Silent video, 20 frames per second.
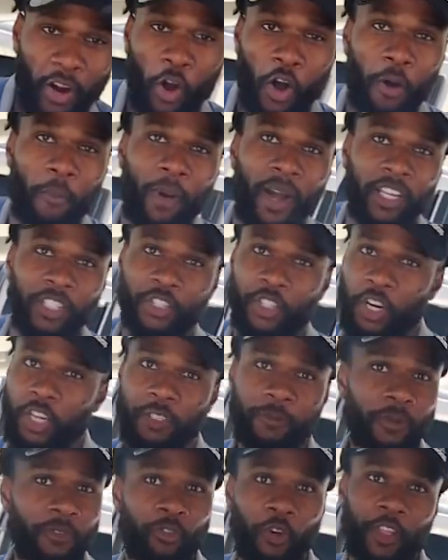I called my
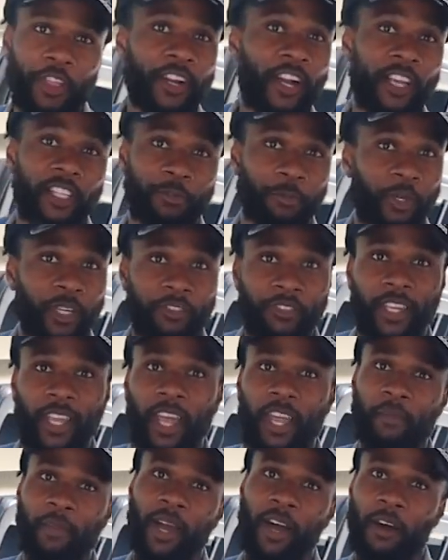insurance before the customer even
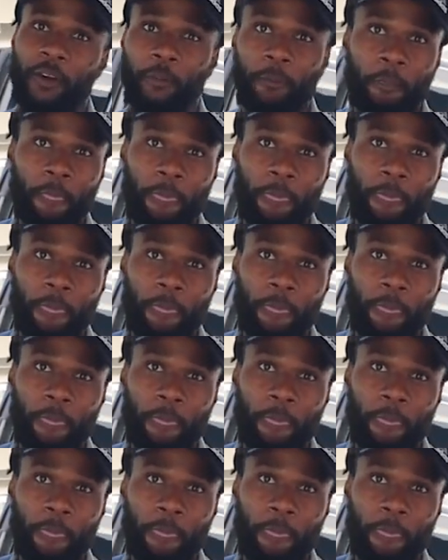came out.